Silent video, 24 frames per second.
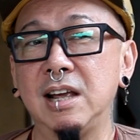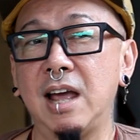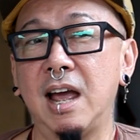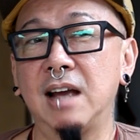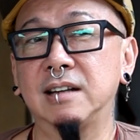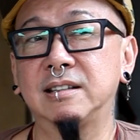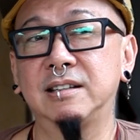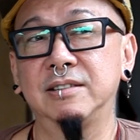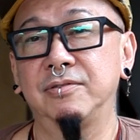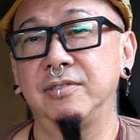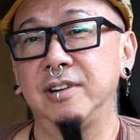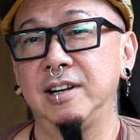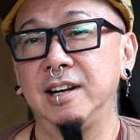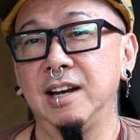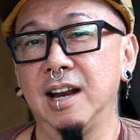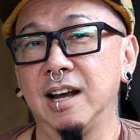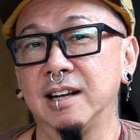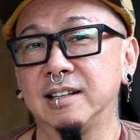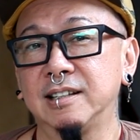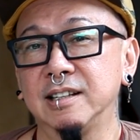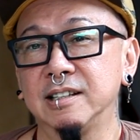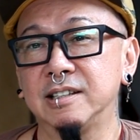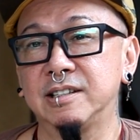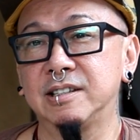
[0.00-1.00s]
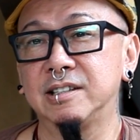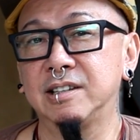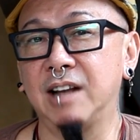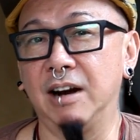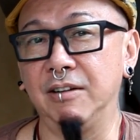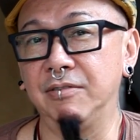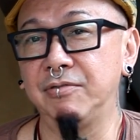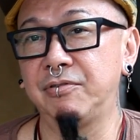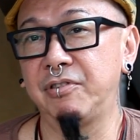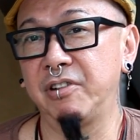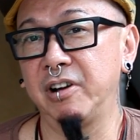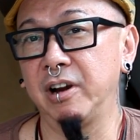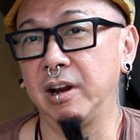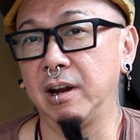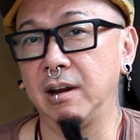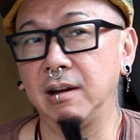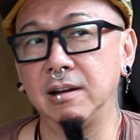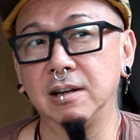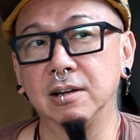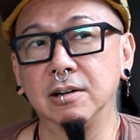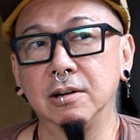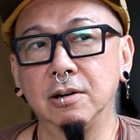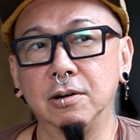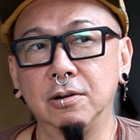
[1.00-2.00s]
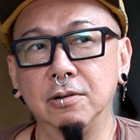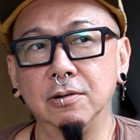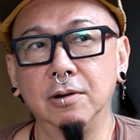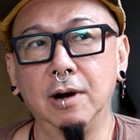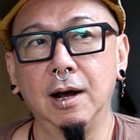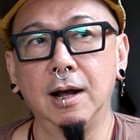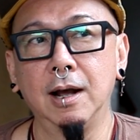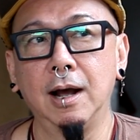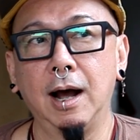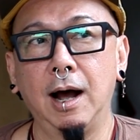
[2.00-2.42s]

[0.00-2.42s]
actively like discovering, you know.